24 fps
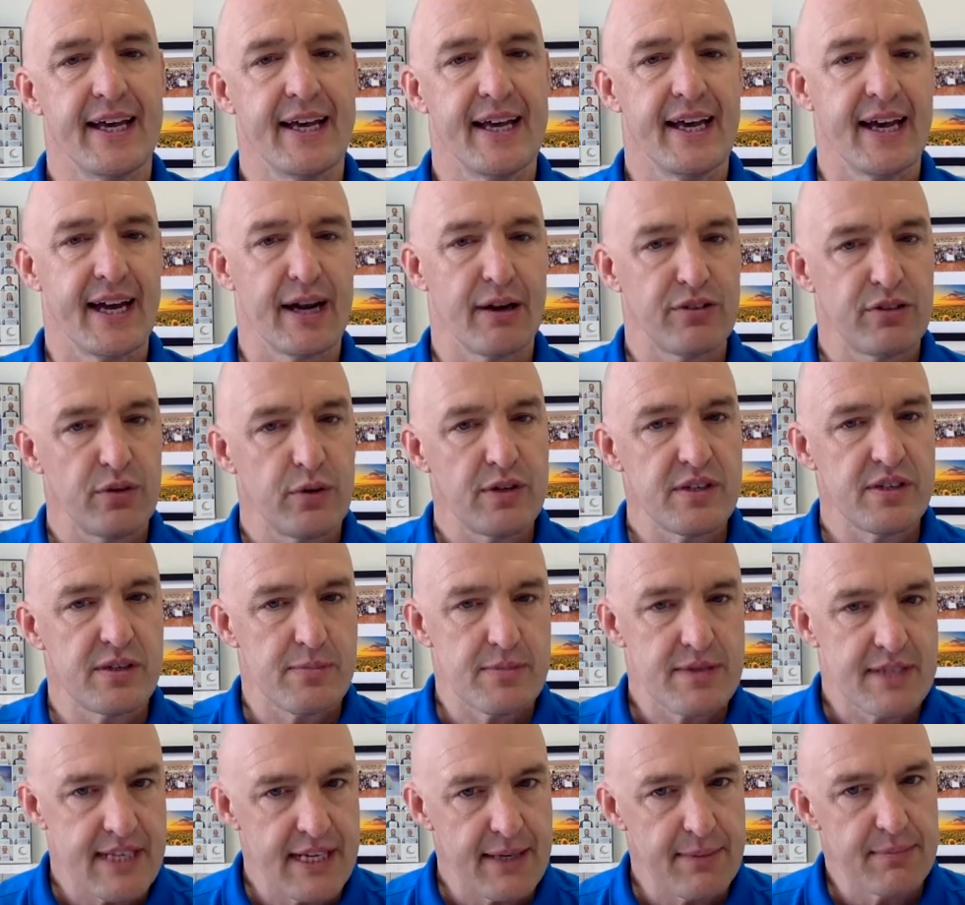And I was doing
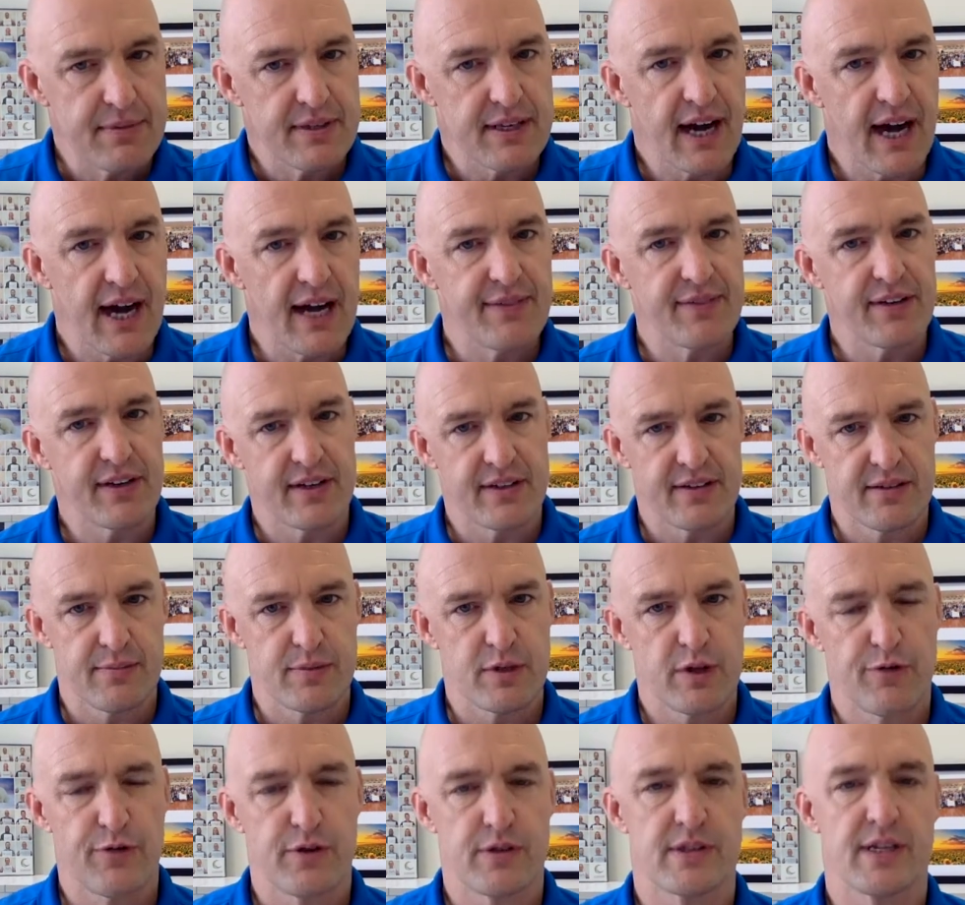some deep diving in some
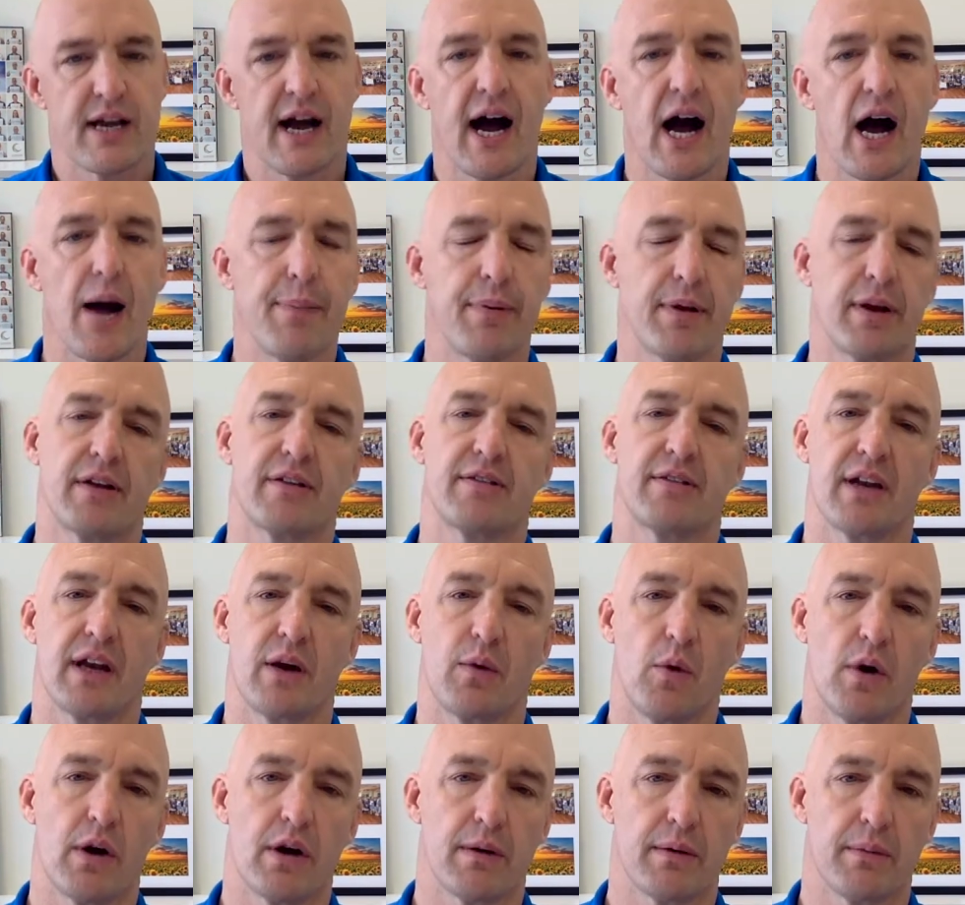different topics that I
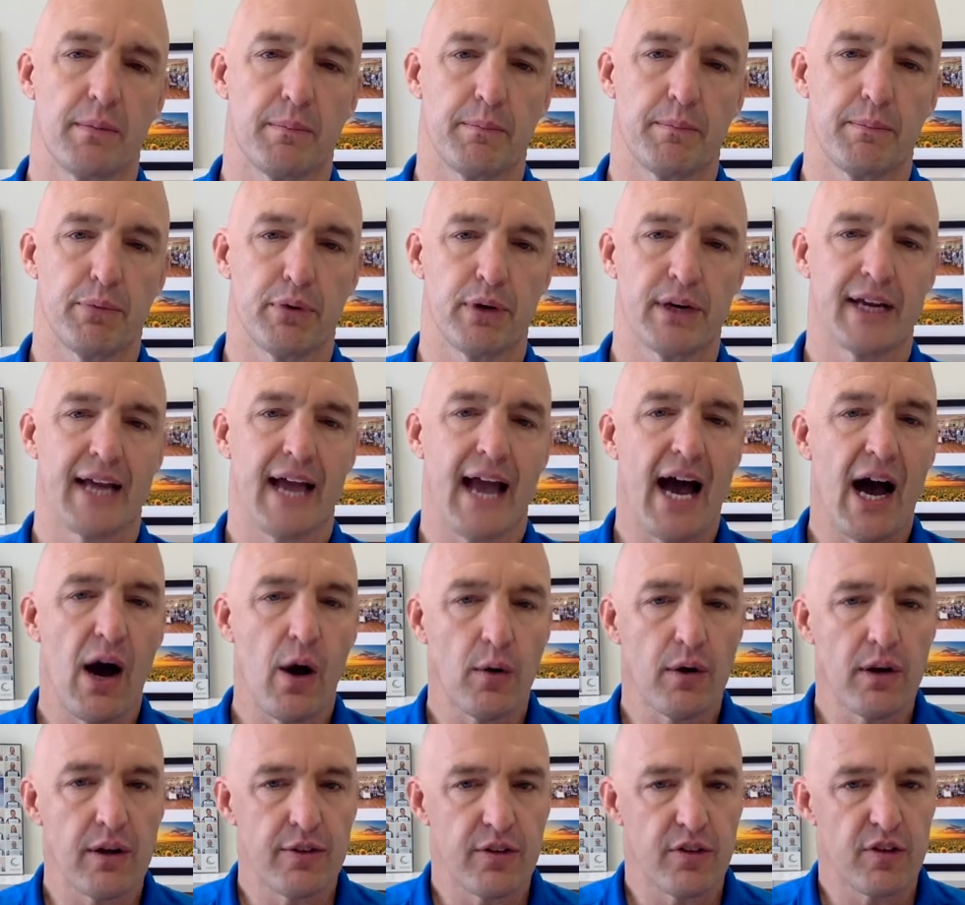want to bring
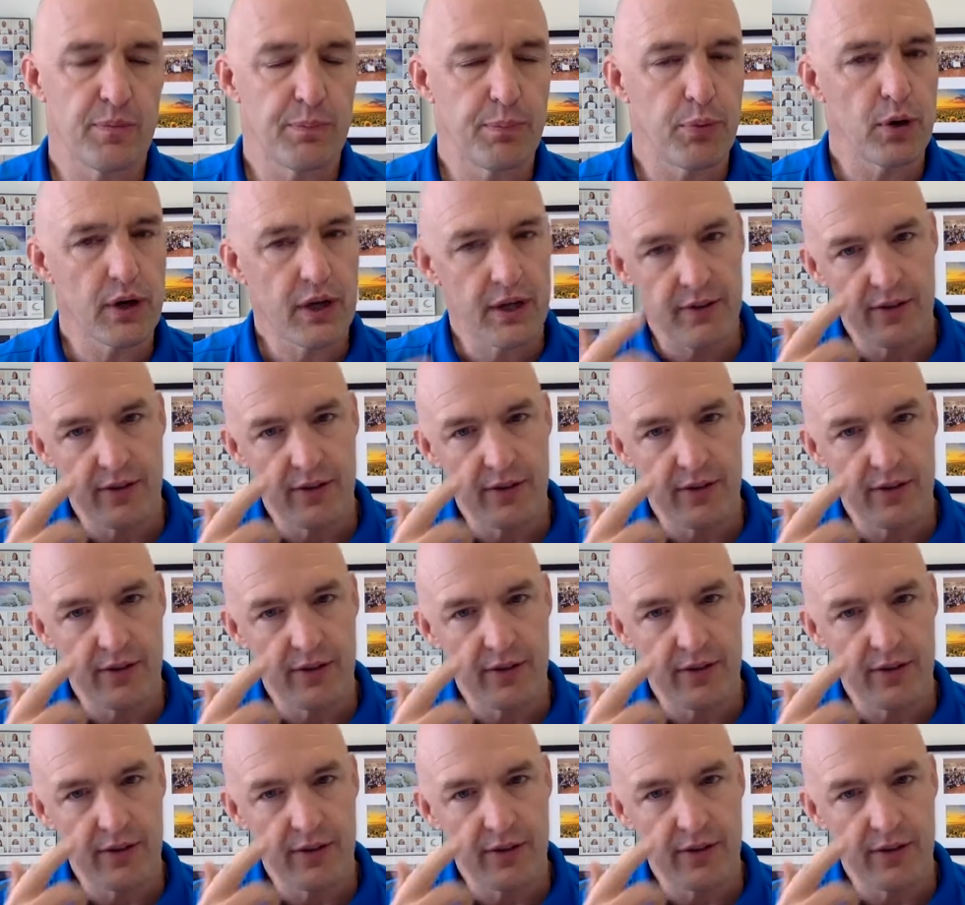out in this book.